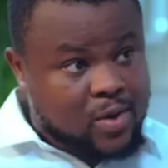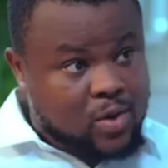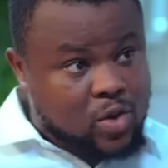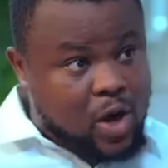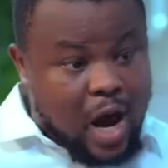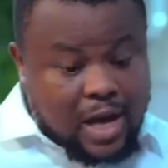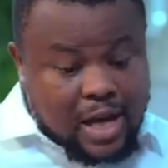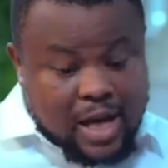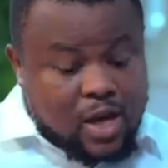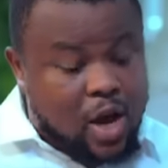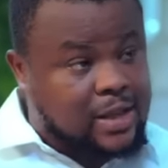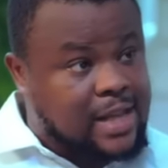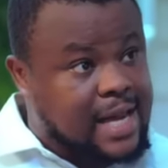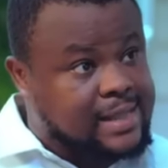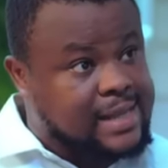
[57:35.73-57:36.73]
You can't clear
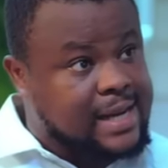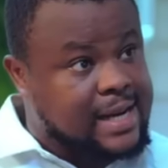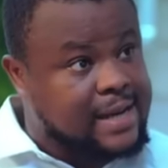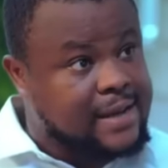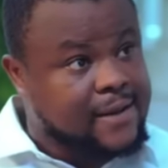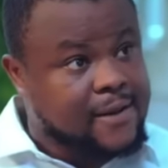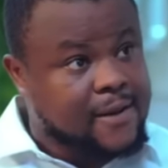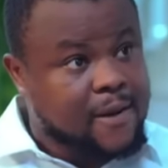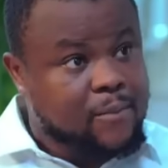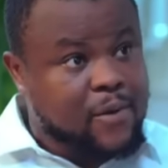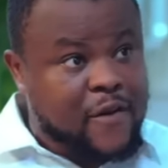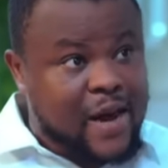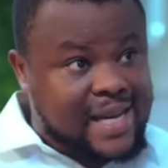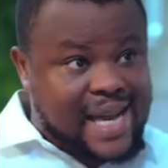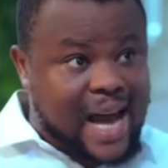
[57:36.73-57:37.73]
your destiny. Be
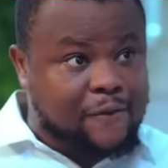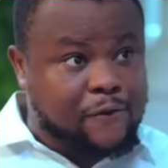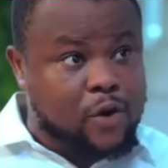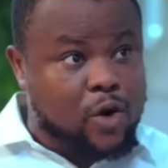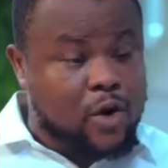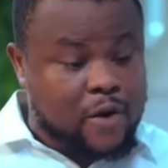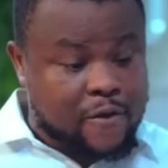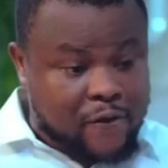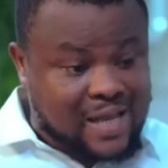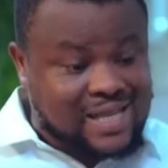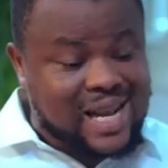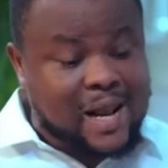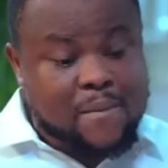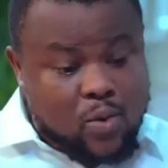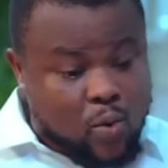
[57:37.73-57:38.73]
very careful. In fact,
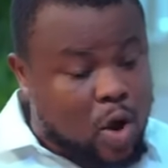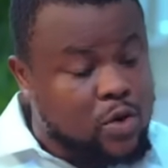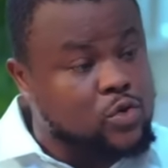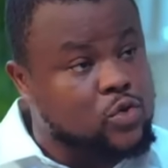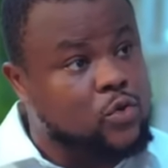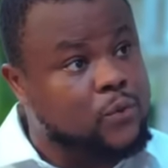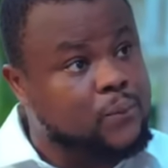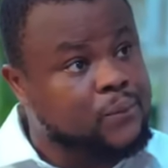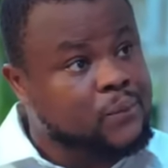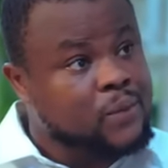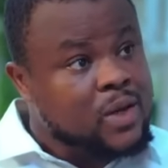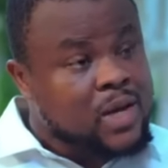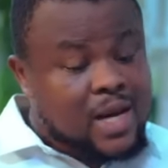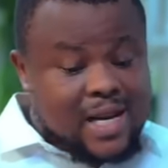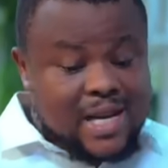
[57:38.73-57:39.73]
let me warn you.
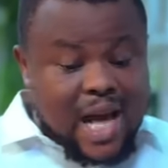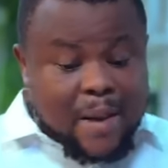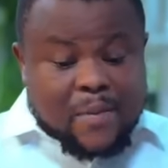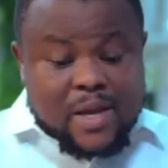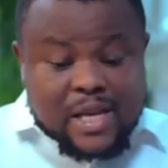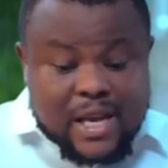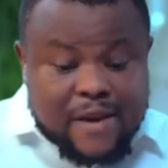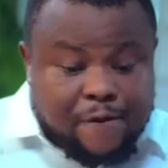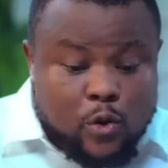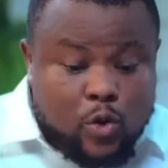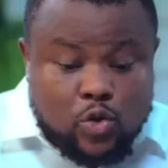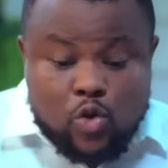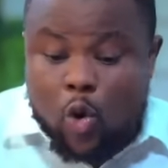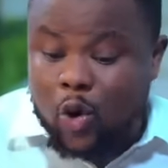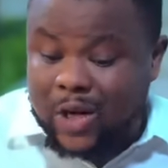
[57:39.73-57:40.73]
Let me give you
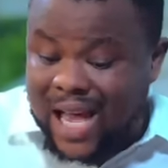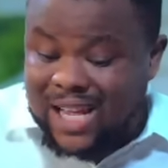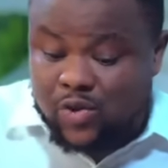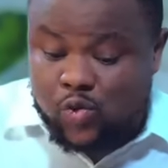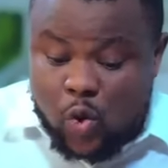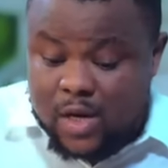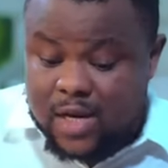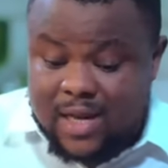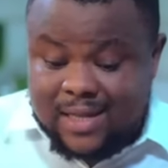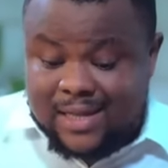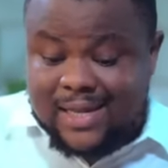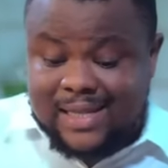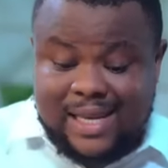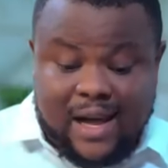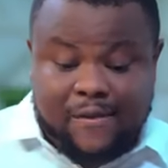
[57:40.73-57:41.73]
your last warning in
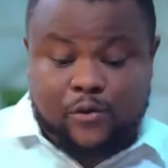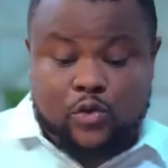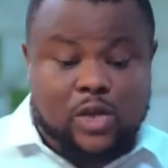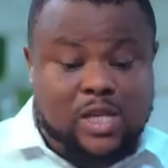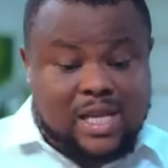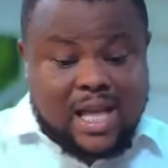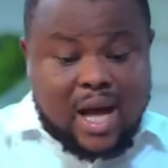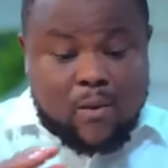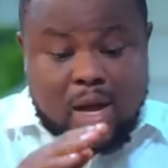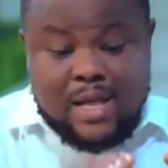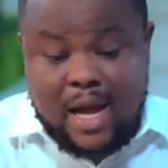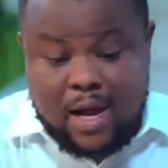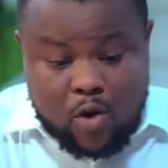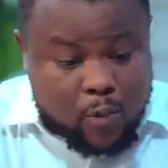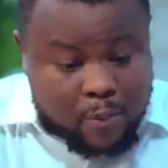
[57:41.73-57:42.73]
this life. To the day where
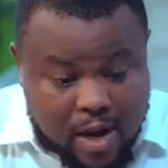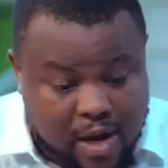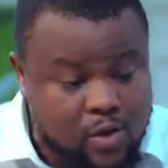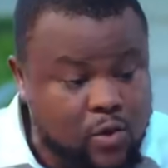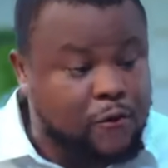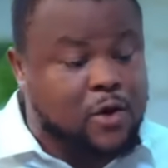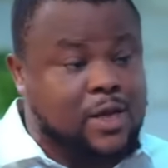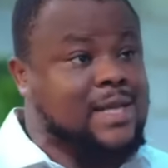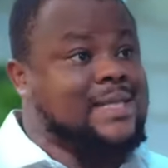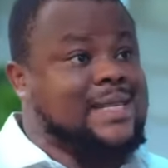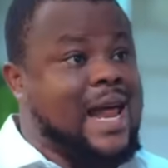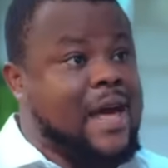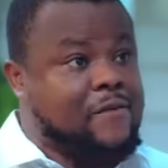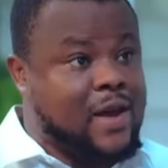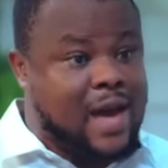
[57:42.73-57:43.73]
they go bury you for this
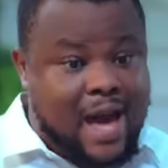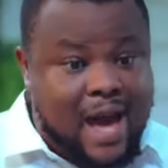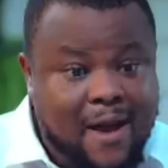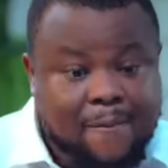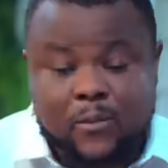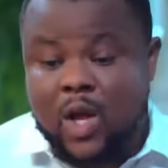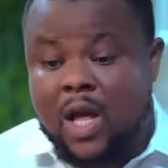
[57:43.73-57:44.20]
life. Eh?